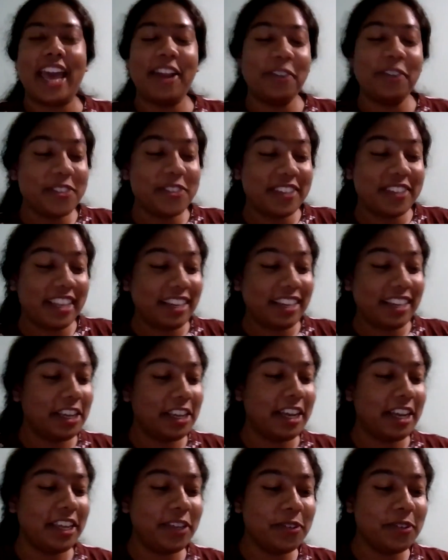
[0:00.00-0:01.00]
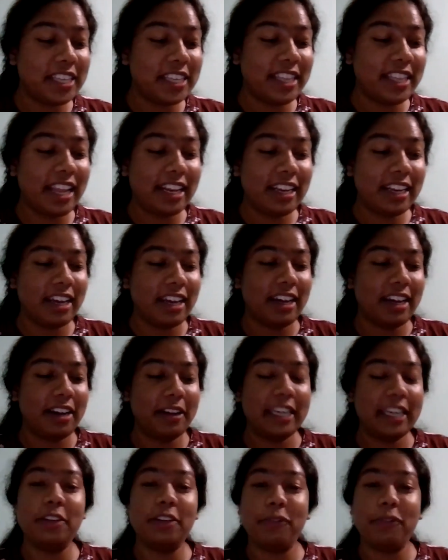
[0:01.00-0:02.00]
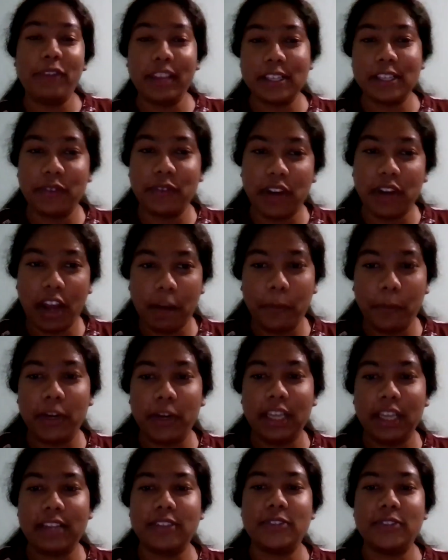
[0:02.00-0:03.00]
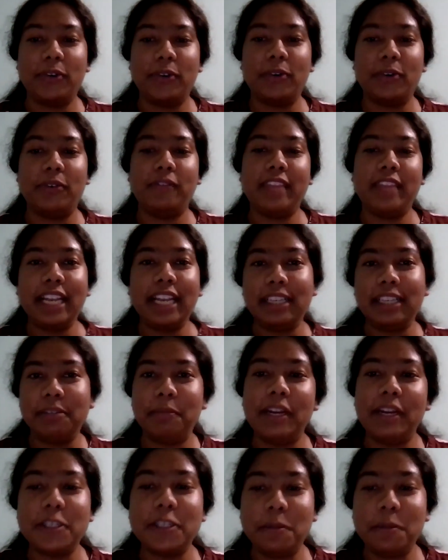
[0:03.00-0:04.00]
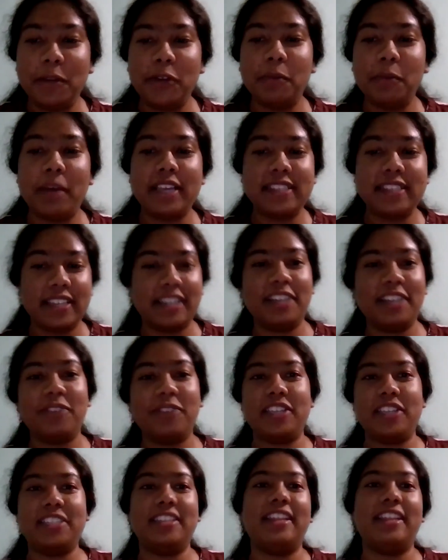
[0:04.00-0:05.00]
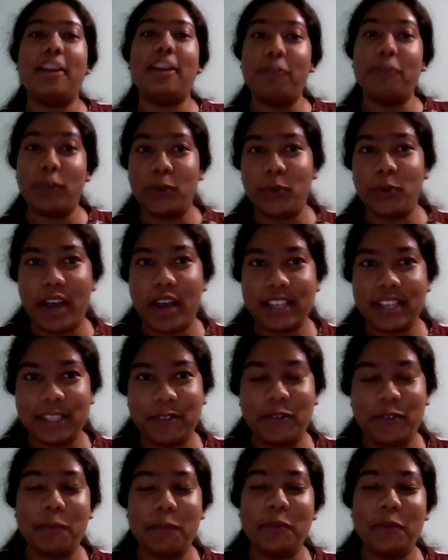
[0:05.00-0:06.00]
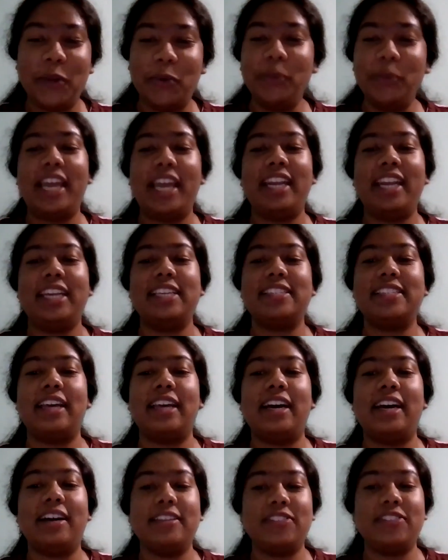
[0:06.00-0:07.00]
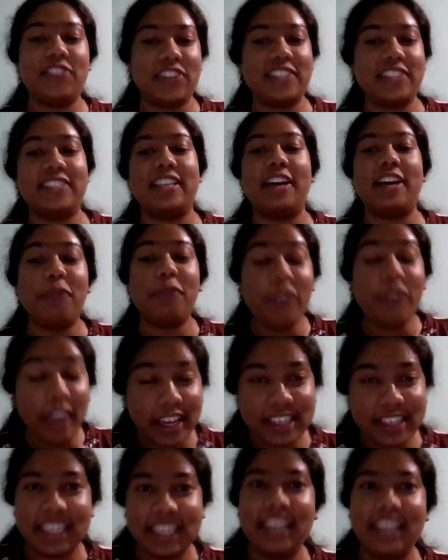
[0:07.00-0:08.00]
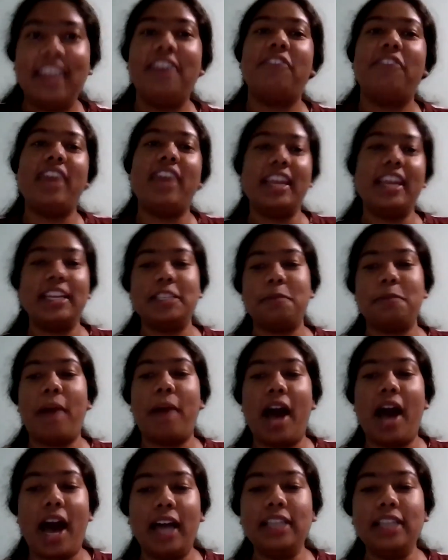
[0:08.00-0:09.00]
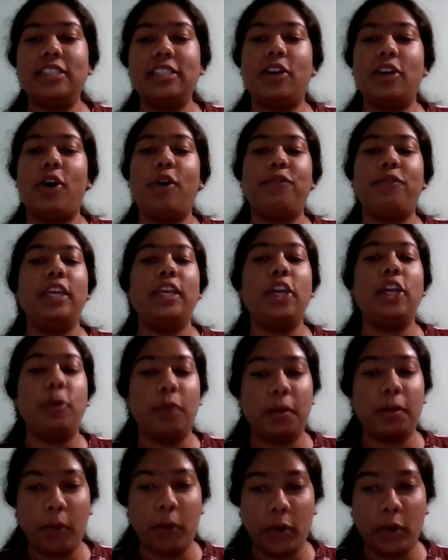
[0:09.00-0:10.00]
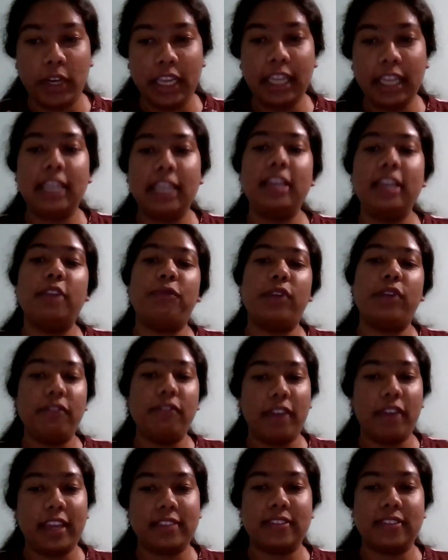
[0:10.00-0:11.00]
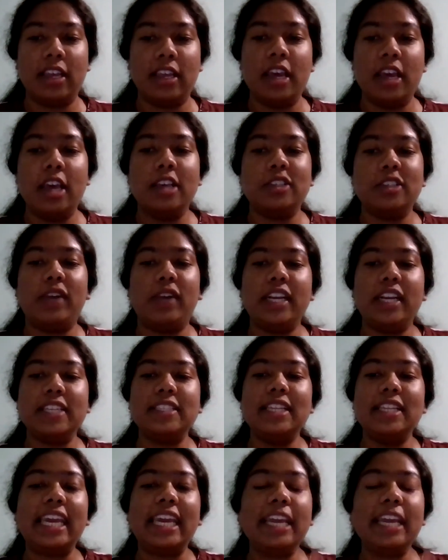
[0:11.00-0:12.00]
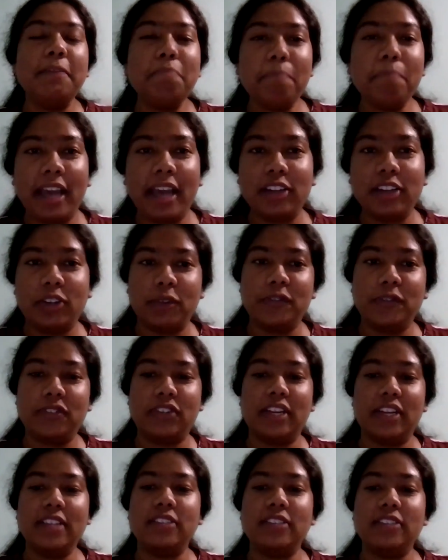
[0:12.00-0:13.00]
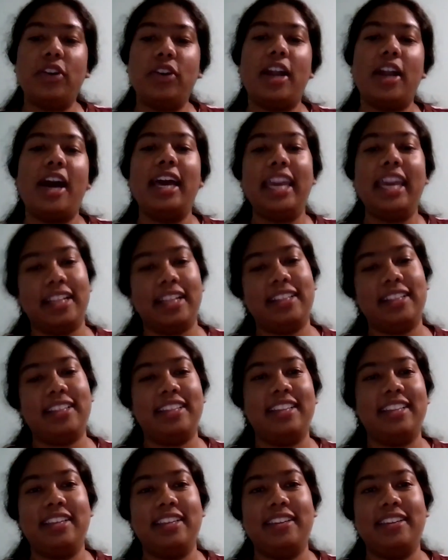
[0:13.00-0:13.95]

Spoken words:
And also that you say that it affects for our body. So that brings me to my second question that I want to ask from you, that is stress affect various parts of the human body in different ways. So what is the impact of stress on our health?